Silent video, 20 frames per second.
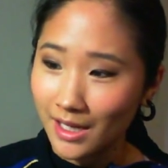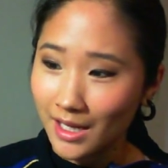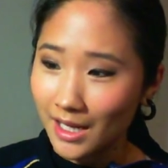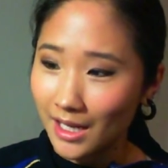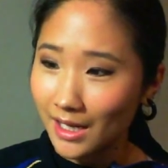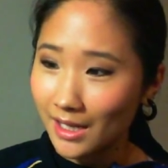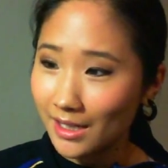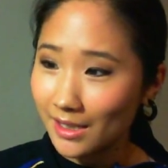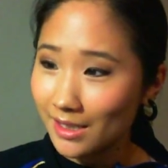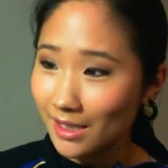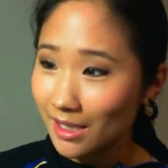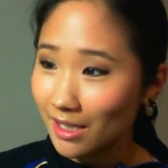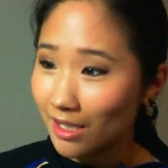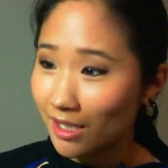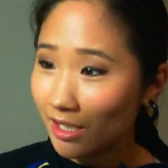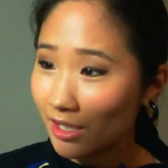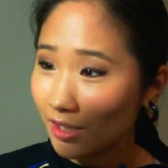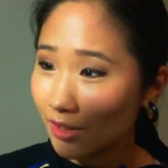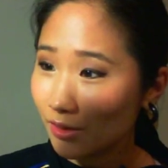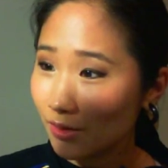It is a
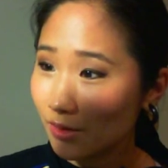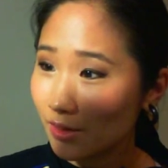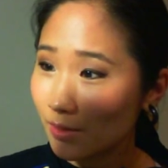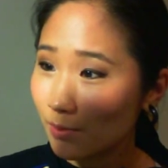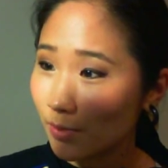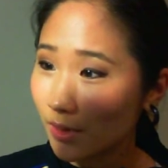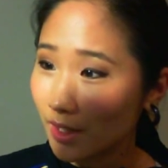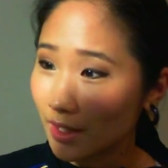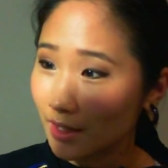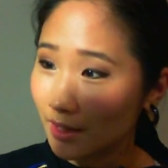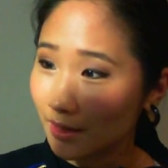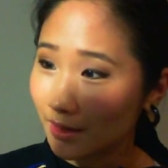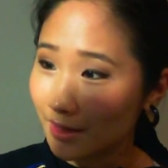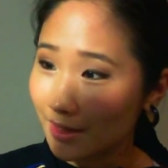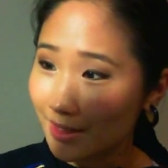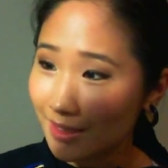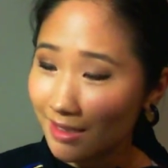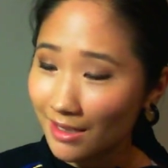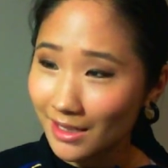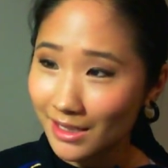huge bottle.
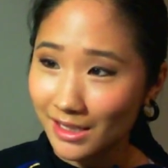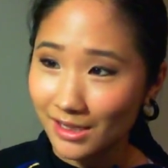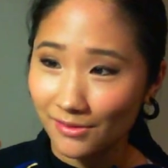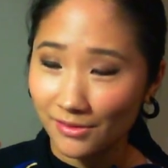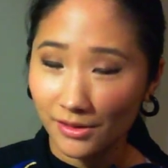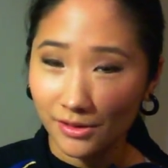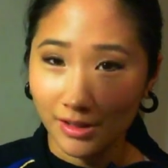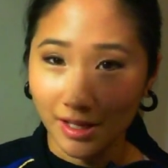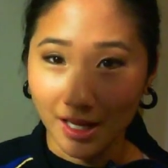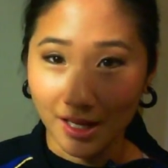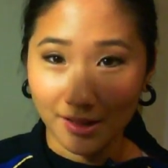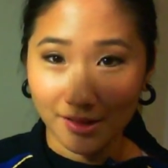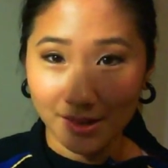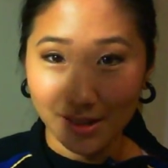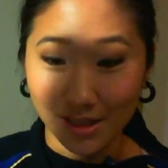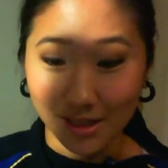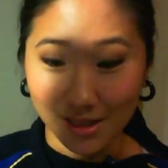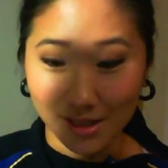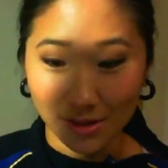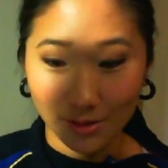It's 6 fluid
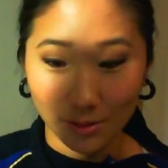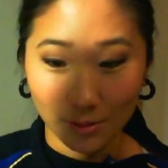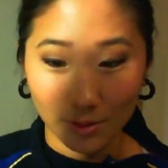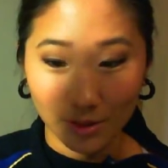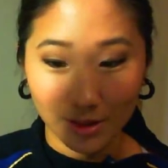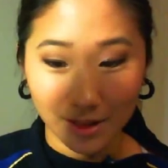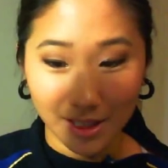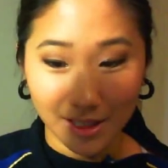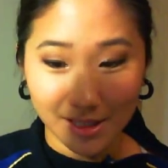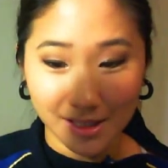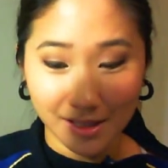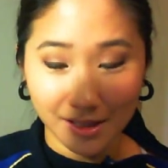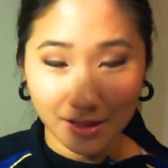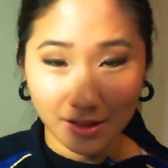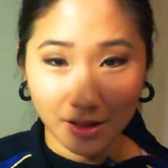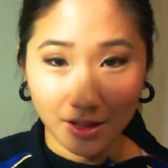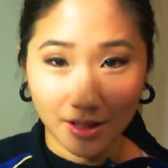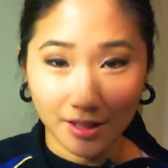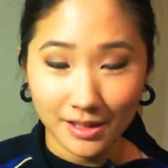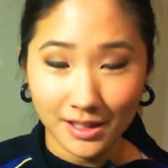ounces, so it will last you a
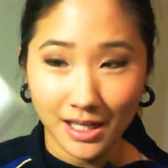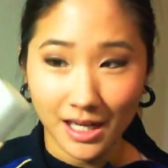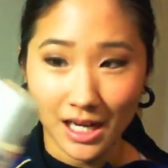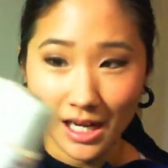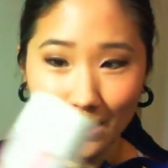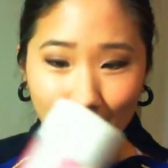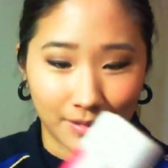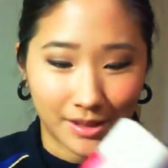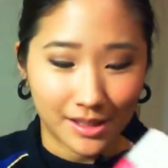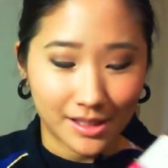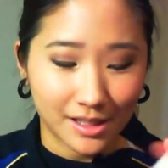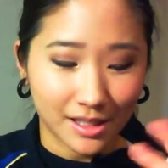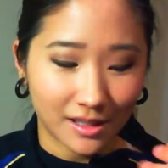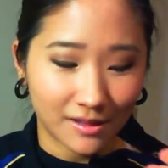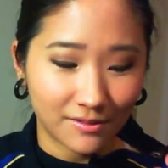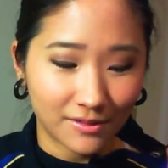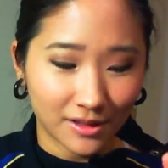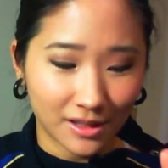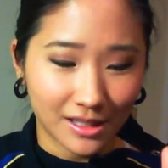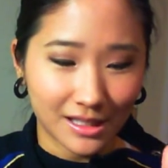long time, and it's got a
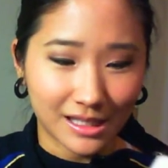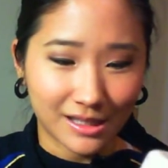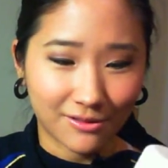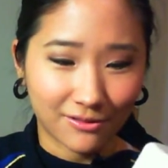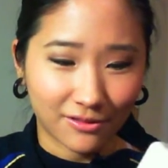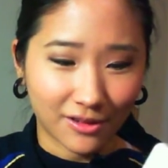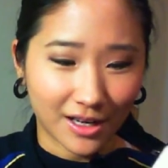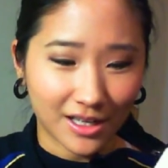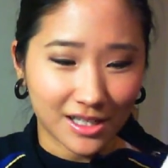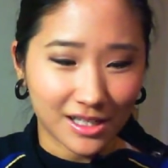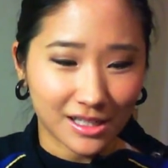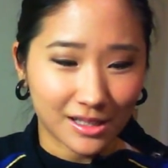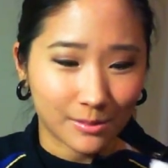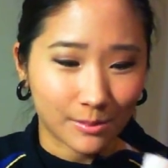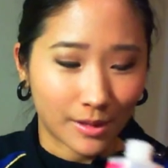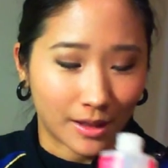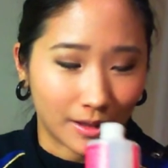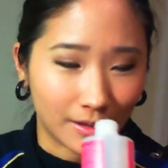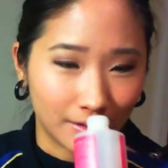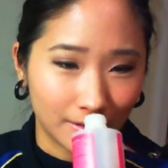very fresh
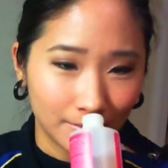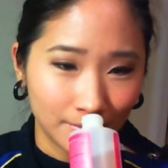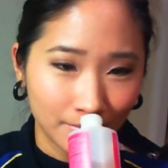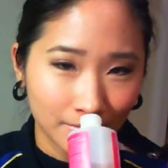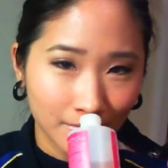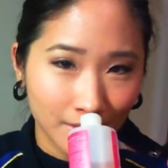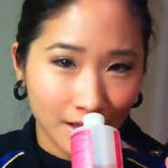smell.